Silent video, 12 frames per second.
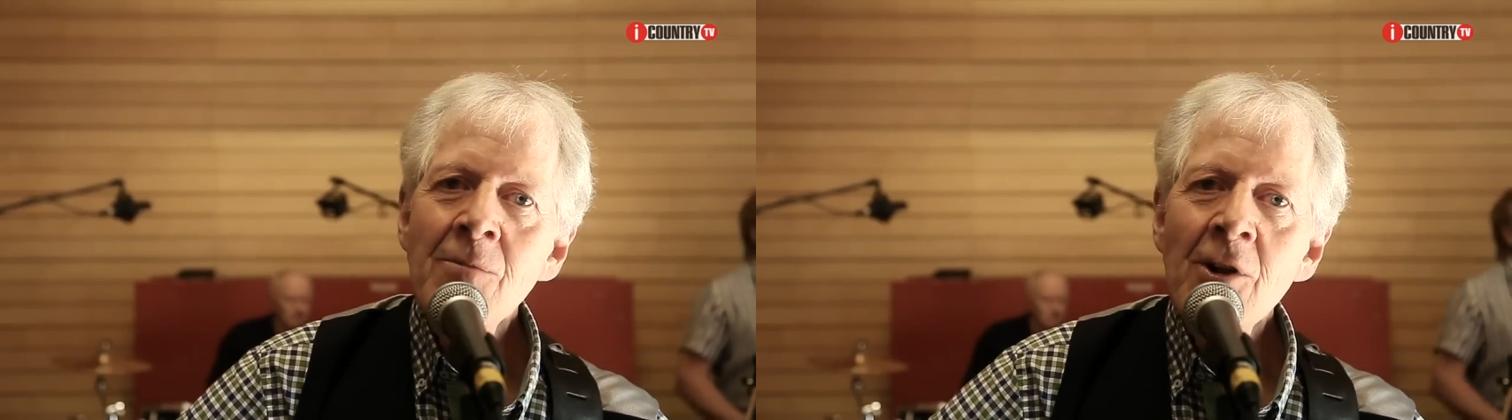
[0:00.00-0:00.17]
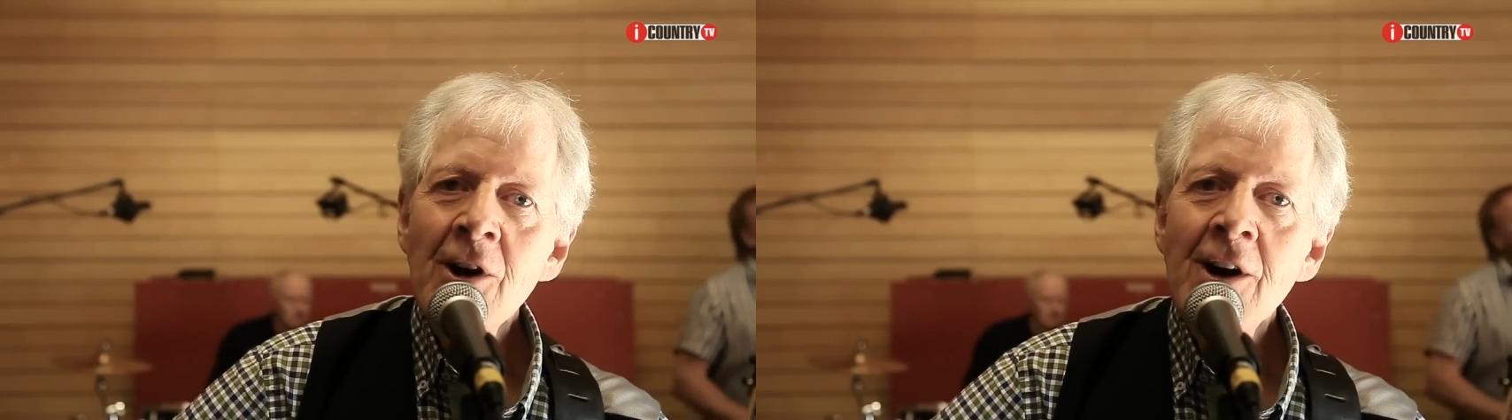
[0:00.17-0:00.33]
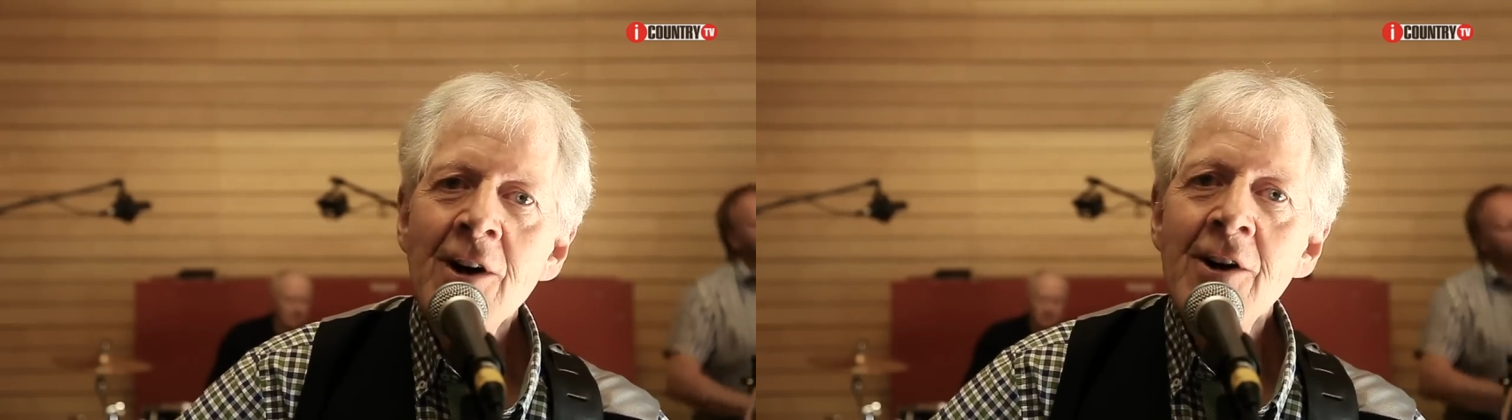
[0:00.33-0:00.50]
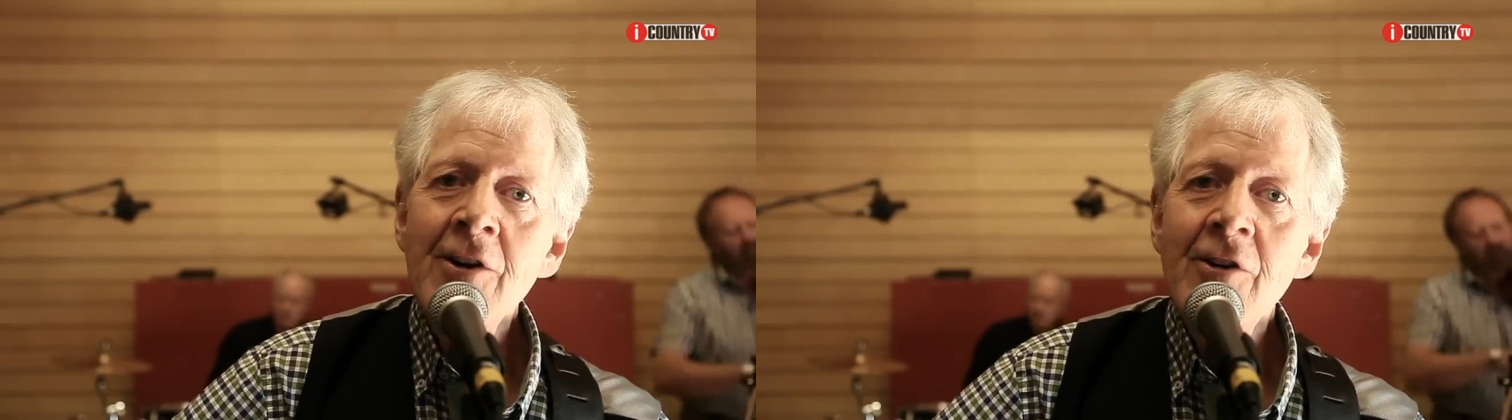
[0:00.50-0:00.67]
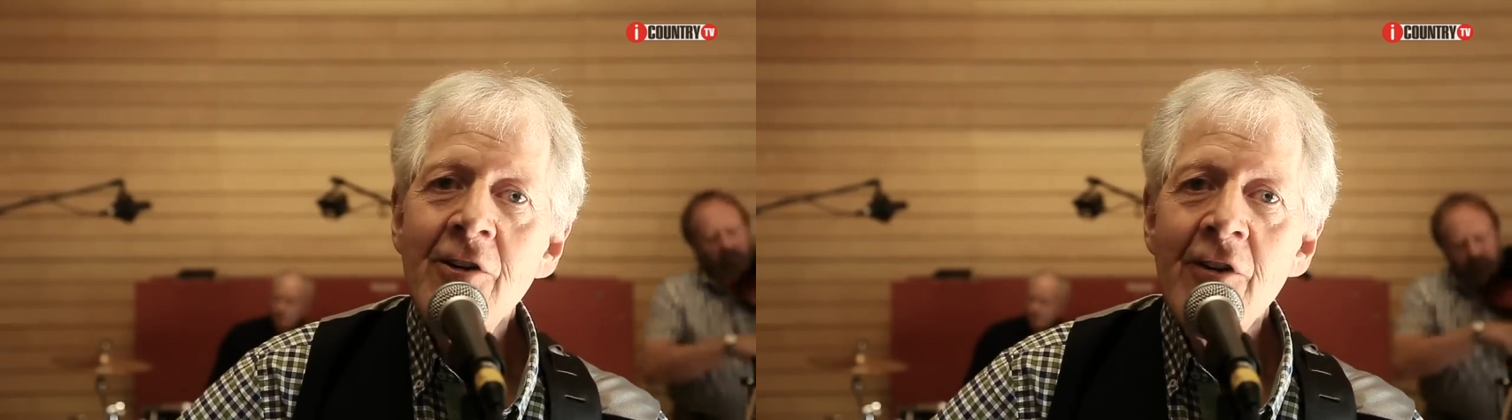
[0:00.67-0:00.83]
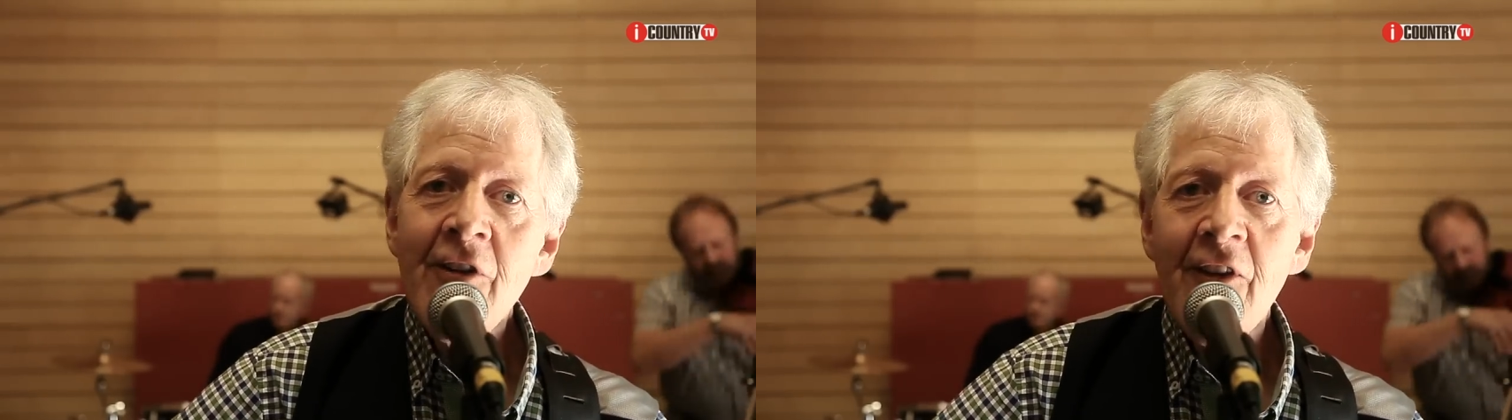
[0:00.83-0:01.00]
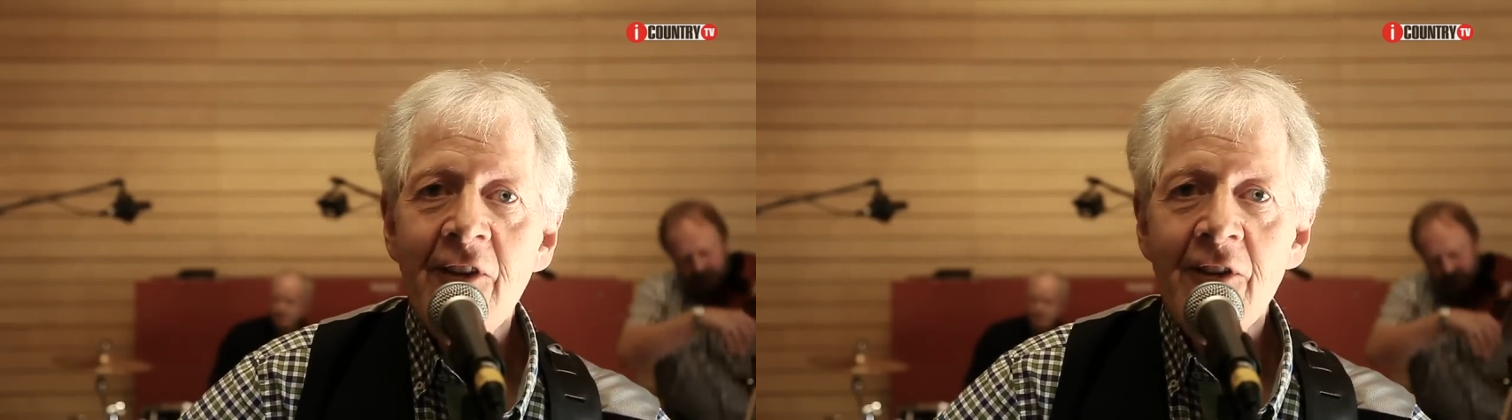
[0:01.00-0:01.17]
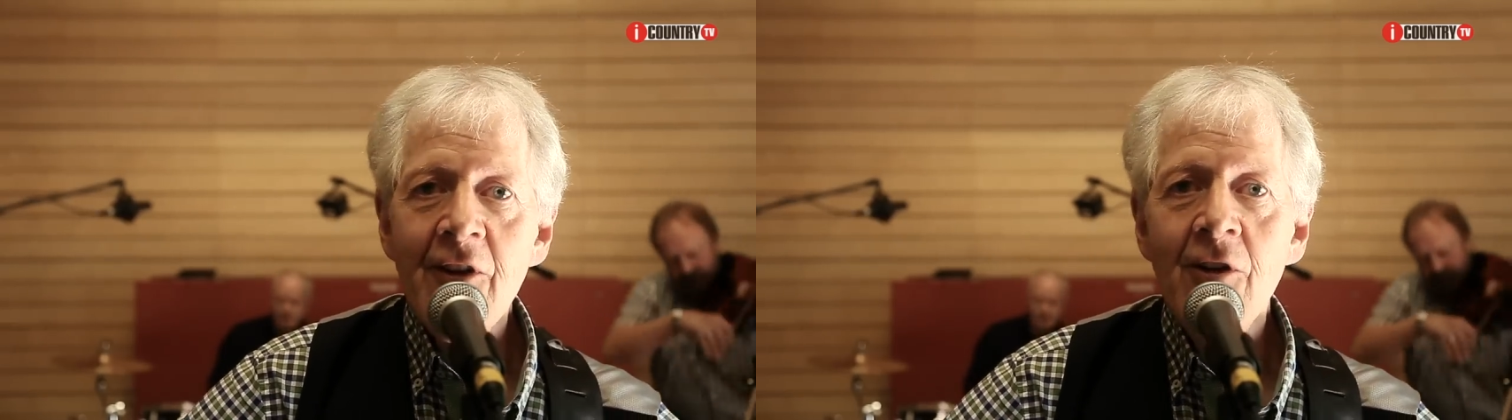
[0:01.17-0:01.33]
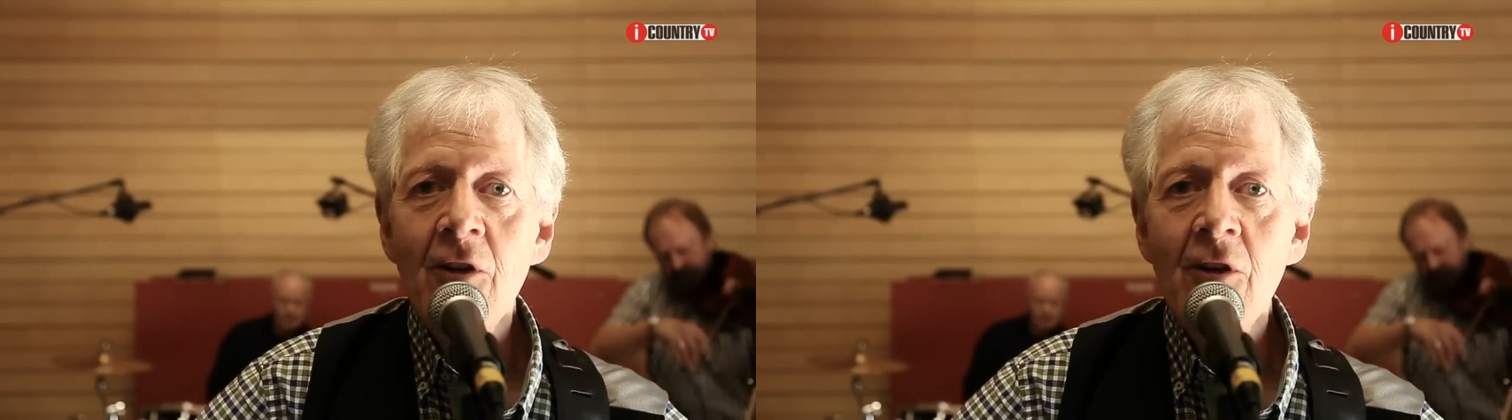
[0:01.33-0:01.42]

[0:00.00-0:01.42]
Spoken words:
player's still